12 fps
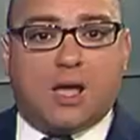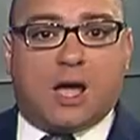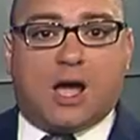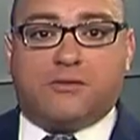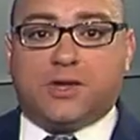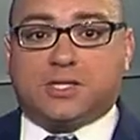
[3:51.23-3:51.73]

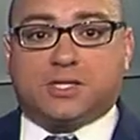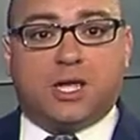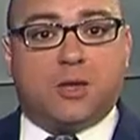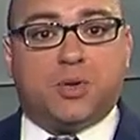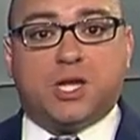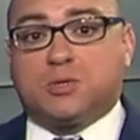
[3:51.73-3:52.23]

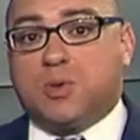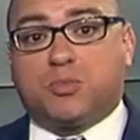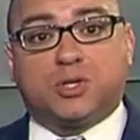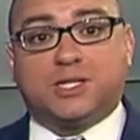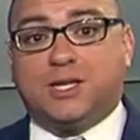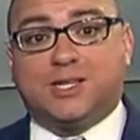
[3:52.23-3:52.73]
Obviously, impeachment
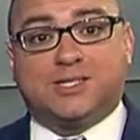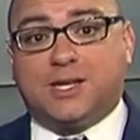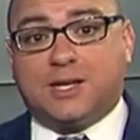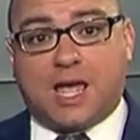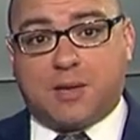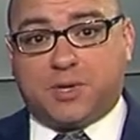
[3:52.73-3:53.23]
proceedings
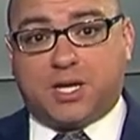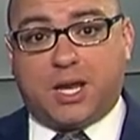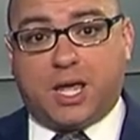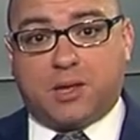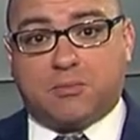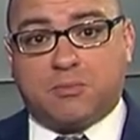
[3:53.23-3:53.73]
didn't happen
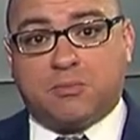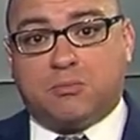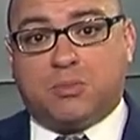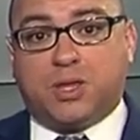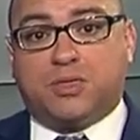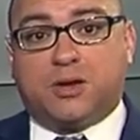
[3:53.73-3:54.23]
today,
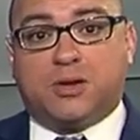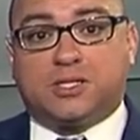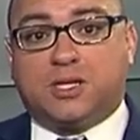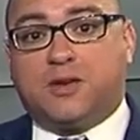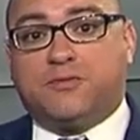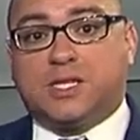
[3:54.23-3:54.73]
but there
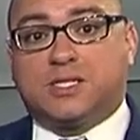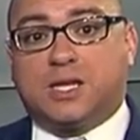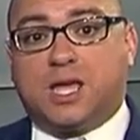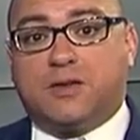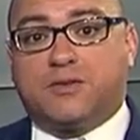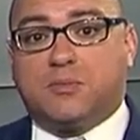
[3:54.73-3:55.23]
is an
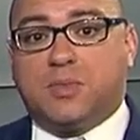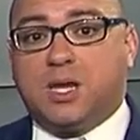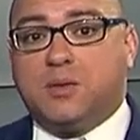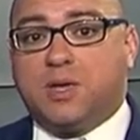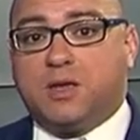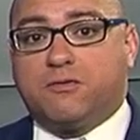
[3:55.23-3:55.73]
investigative
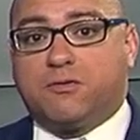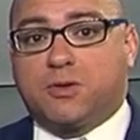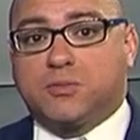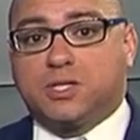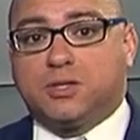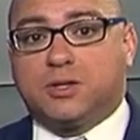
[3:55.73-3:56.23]
committee being
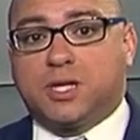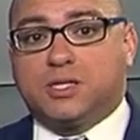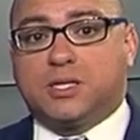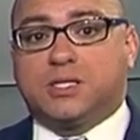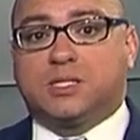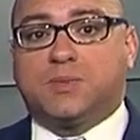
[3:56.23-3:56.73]
formed to look
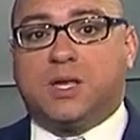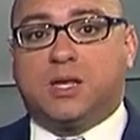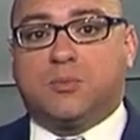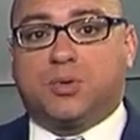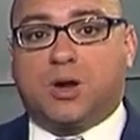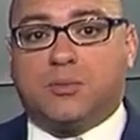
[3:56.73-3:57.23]
into the
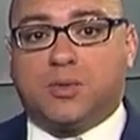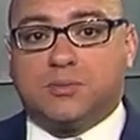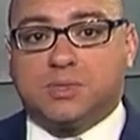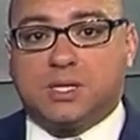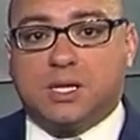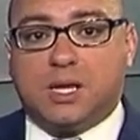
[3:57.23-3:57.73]
spending
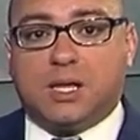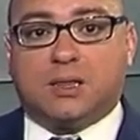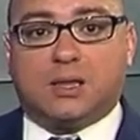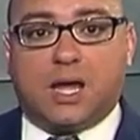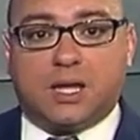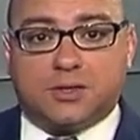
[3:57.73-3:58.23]
problems
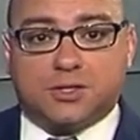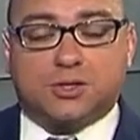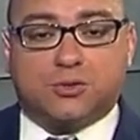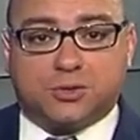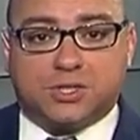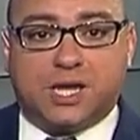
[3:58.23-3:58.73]
like the
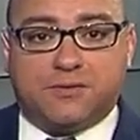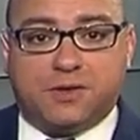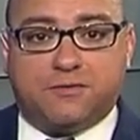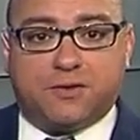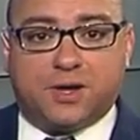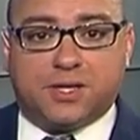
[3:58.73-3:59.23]
school
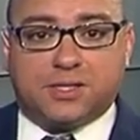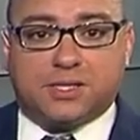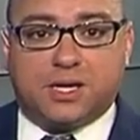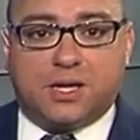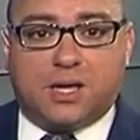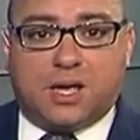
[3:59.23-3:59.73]
safety funds.